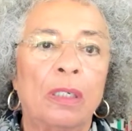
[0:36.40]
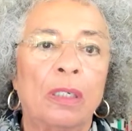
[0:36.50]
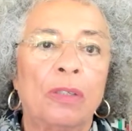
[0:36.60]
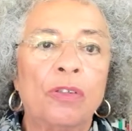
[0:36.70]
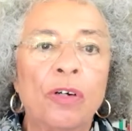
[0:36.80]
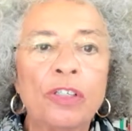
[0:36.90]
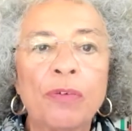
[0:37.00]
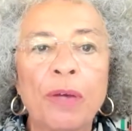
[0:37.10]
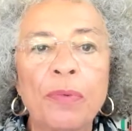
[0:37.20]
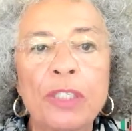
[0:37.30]
Nor do
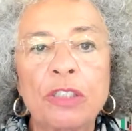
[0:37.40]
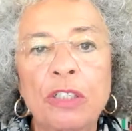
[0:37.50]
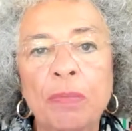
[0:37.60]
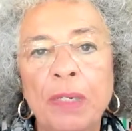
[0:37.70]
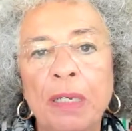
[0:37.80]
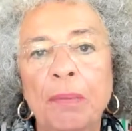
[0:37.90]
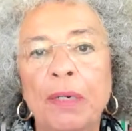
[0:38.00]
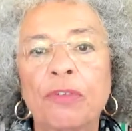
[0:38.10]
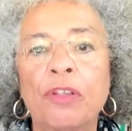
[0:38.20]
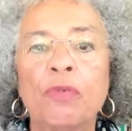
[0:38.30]
I wish to speak
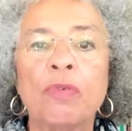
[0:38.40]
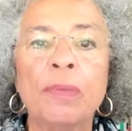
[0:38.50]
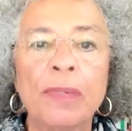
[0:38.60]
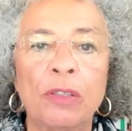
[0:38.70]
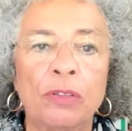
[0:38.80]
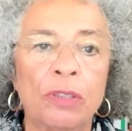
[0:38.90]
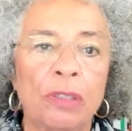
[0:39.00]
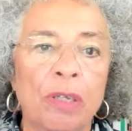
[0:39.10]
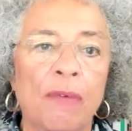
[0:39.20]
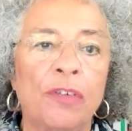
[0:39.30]
about the woman who
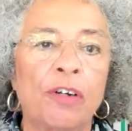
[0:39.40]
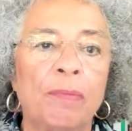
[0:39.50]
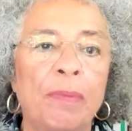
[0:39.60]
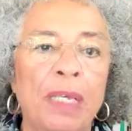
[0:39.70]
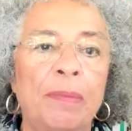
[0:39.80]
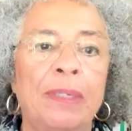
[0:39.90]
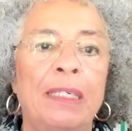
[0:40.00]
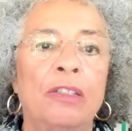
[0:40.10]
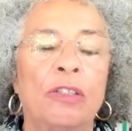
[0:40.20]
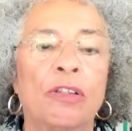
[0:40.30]
shoved her baby
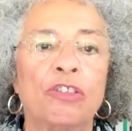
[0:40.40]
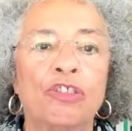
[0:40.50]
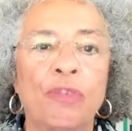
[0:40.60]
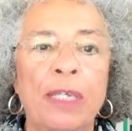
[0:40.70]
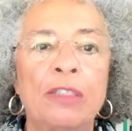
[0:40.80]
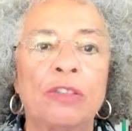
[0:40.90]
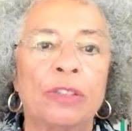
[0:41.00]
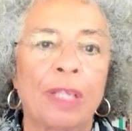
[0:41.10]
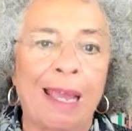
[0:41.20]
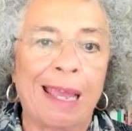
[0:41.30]
into the
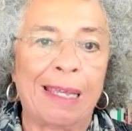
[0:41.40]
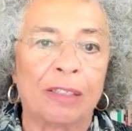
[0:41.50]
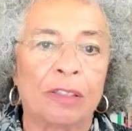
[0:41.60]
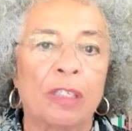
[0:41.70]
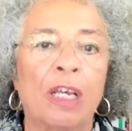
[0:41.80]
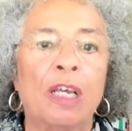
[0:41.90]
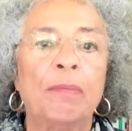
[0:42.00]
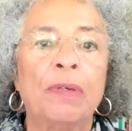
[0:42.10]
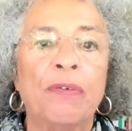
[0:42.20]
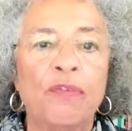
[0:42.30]
stranger's hands
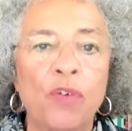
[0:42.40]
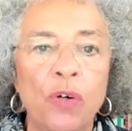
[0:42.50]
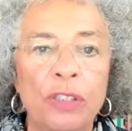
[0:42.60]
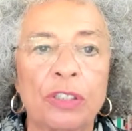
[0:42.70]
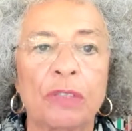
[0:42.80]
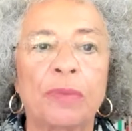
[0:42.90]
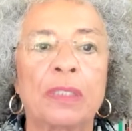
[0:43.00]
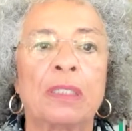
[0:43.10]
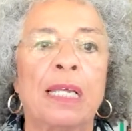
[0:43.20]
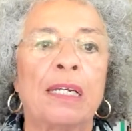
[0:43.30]
before she
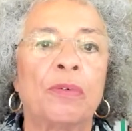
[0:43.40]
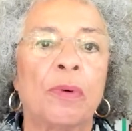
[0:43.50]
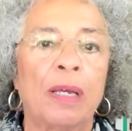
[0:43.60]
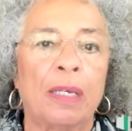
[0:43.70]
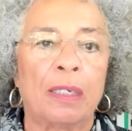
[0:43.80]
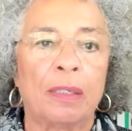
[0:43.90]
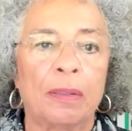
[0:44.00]
was led away.